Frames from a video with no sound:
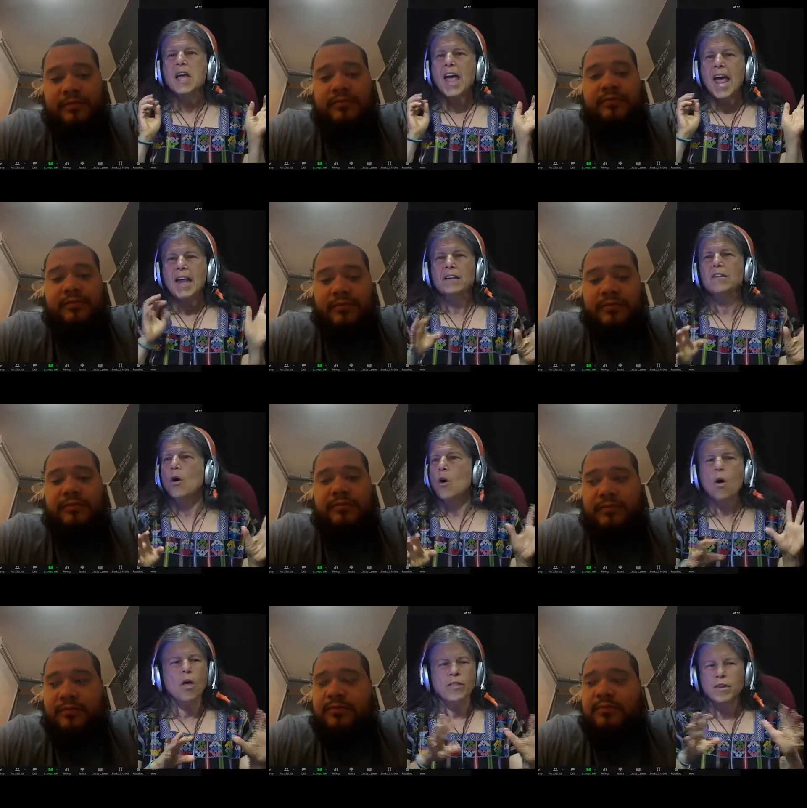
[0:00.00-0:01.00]
Speaker 1: and
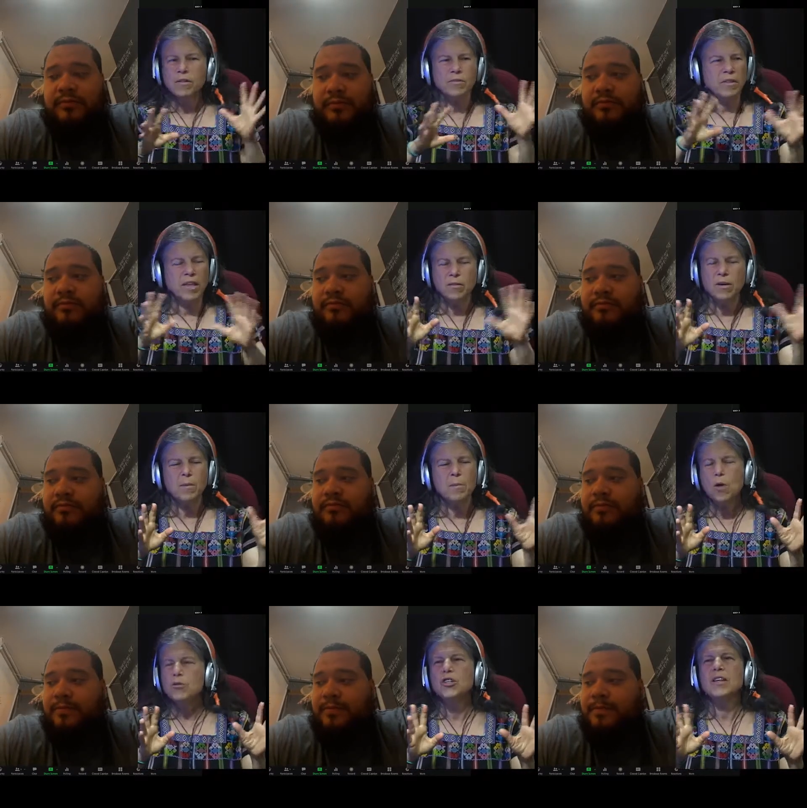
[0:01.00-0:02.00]
all the the
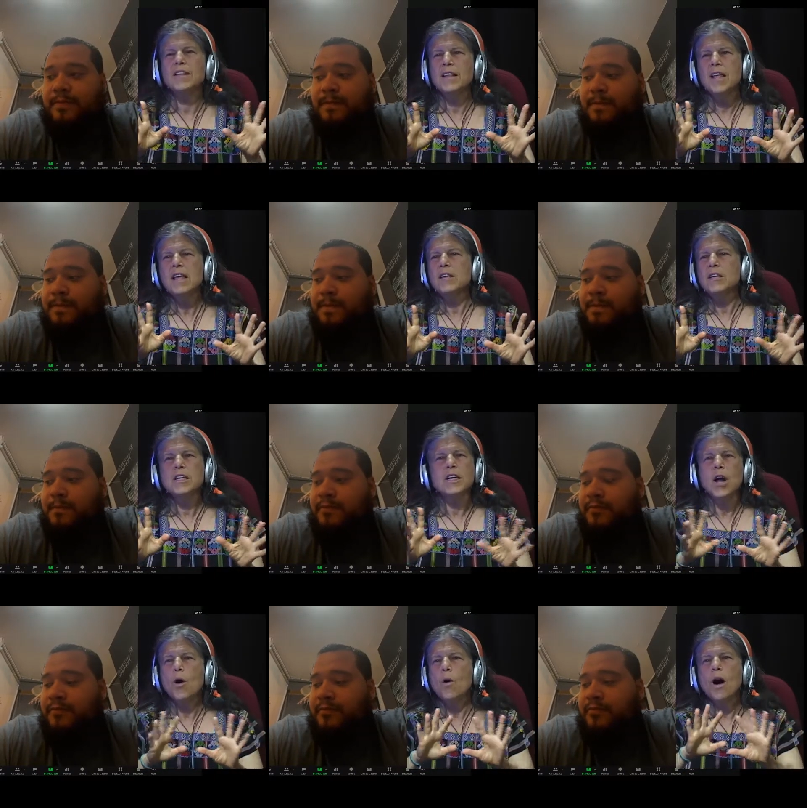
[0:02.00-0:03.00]
commotion, you
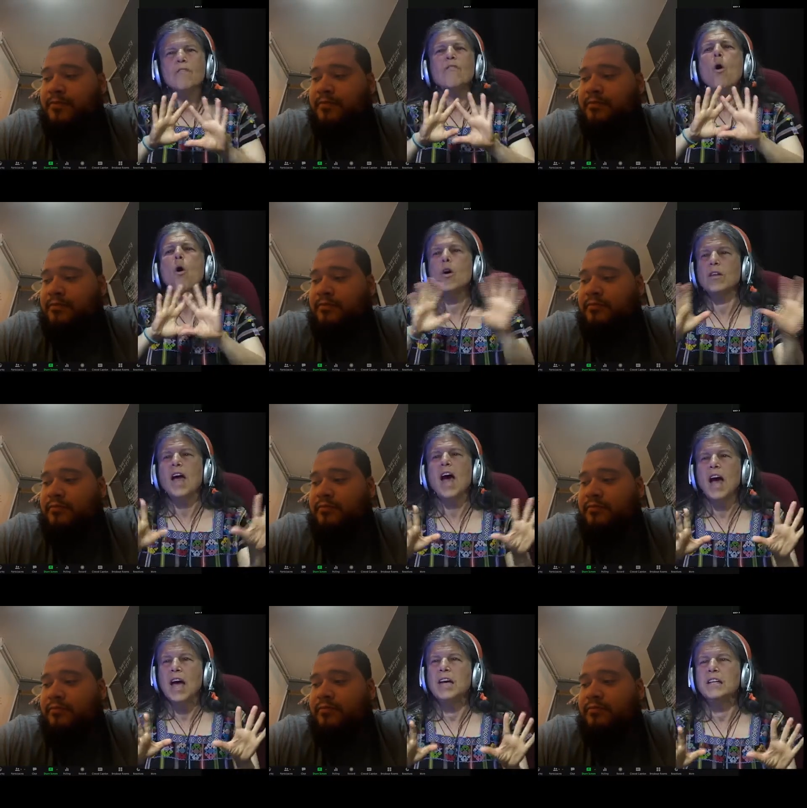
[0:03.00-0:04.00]
know, of all
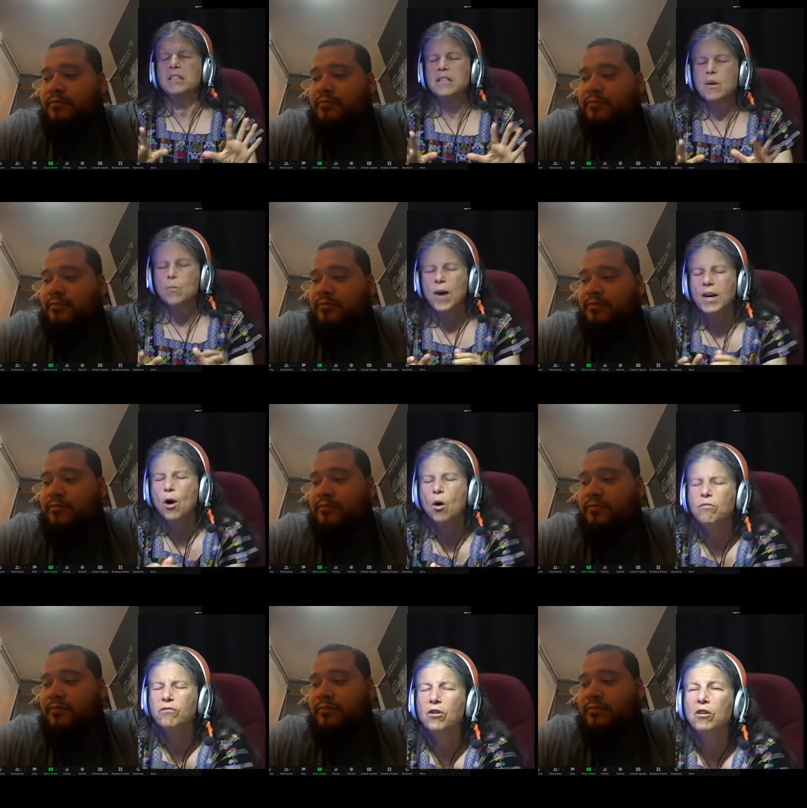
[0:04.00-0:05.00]
kinds that went
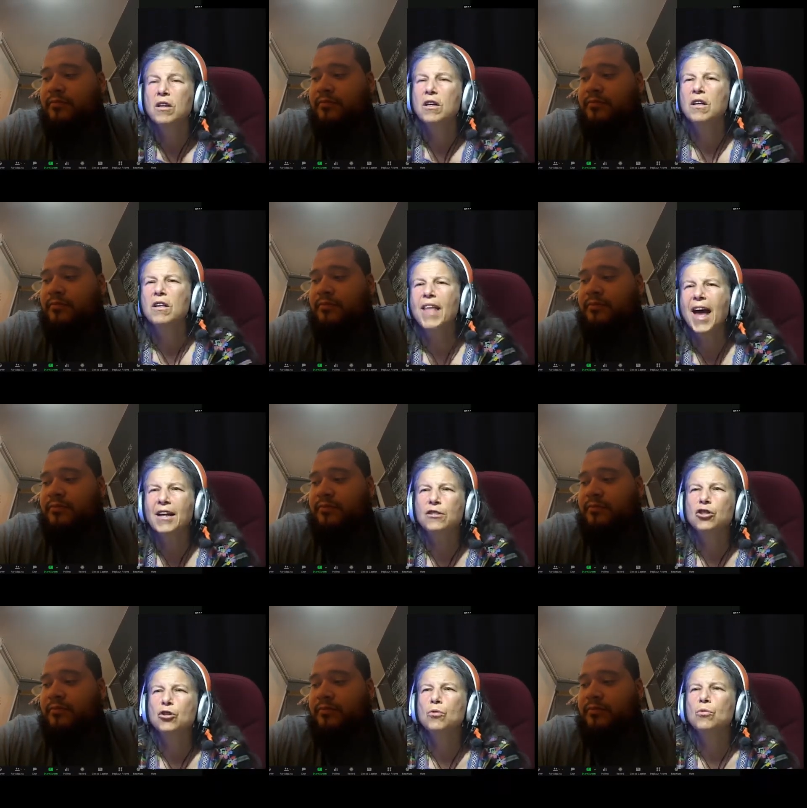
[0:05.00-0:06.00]
over that
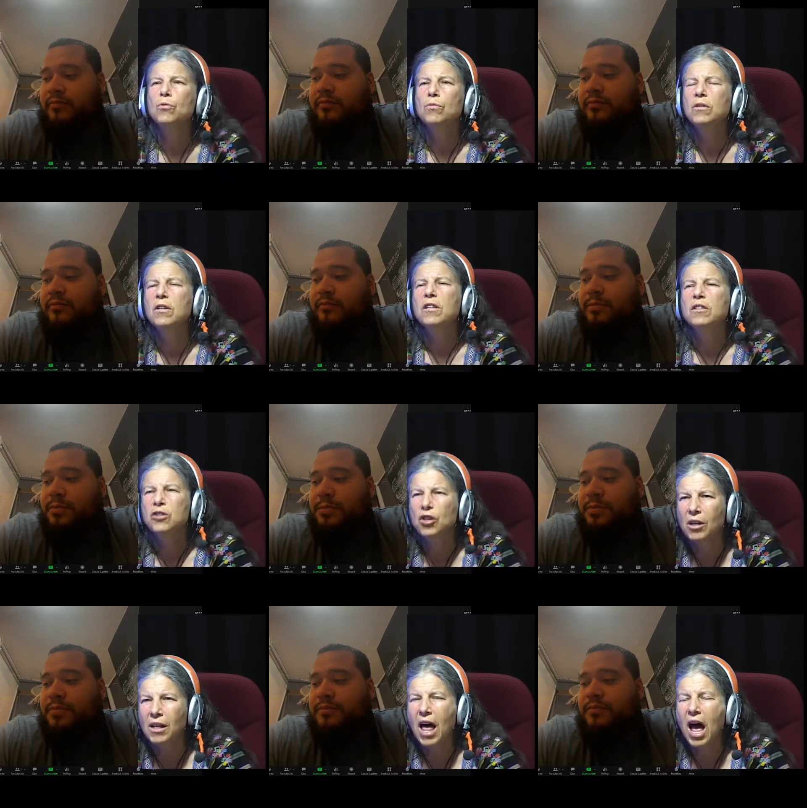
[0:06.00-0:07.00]
June,
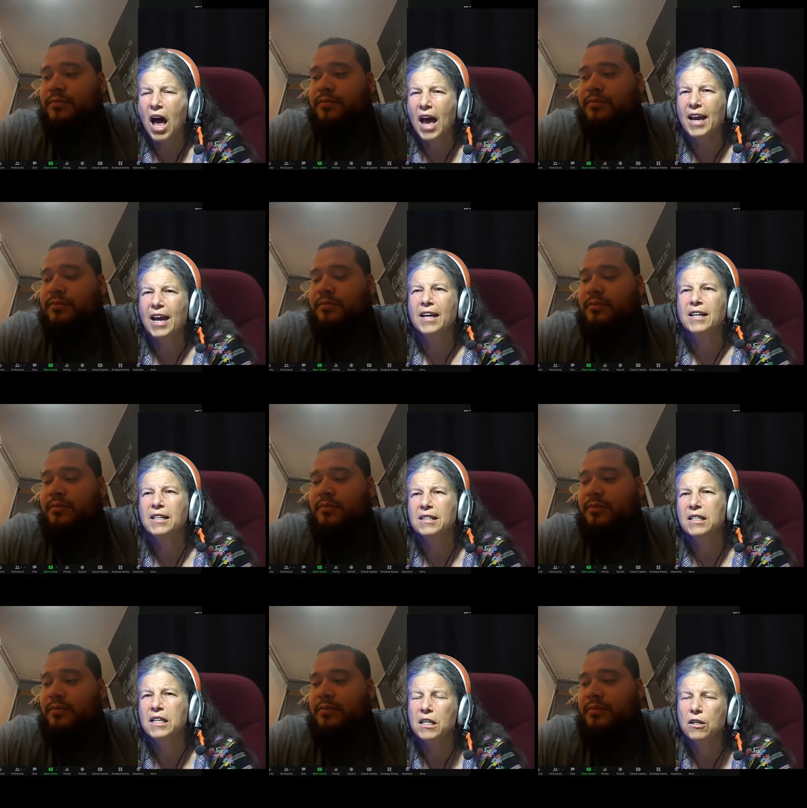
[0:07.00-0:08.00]
July, and
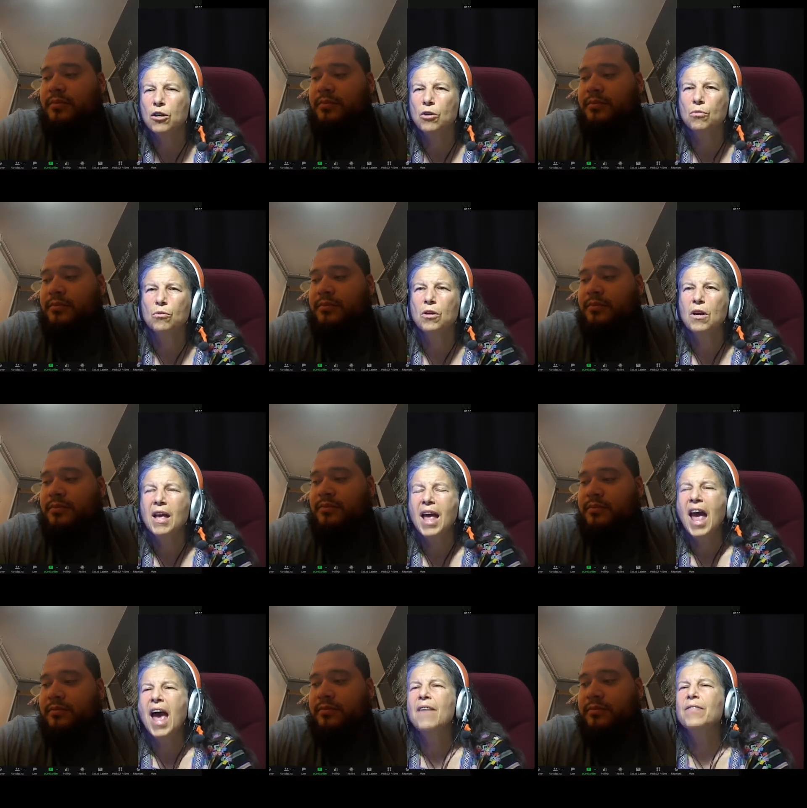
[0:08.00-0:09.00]
continued
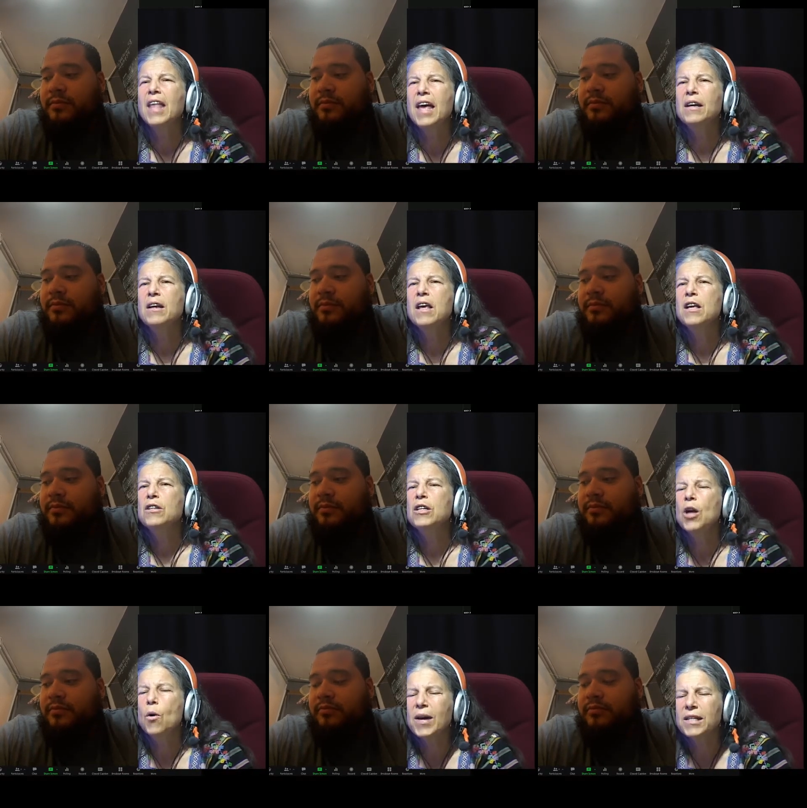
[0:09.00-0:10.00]
and then,
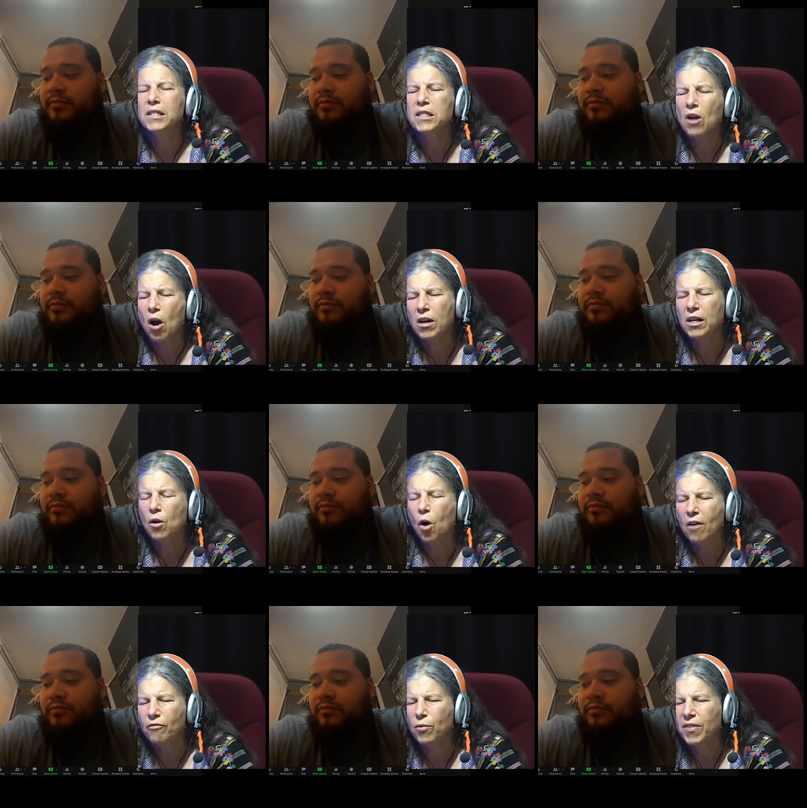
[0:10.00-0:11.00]
you know, it started
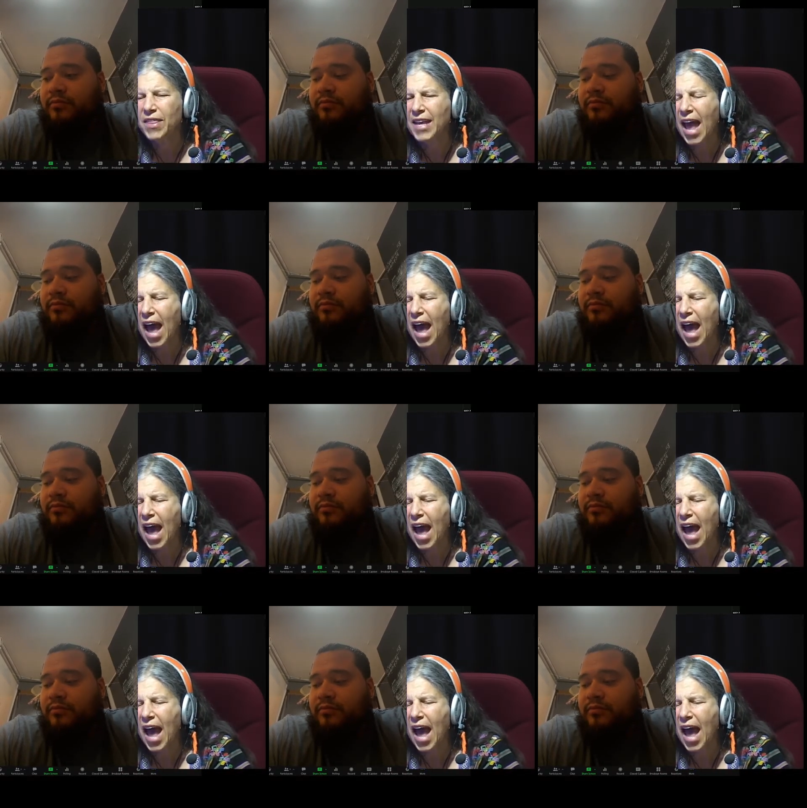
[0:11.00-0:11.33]
off with the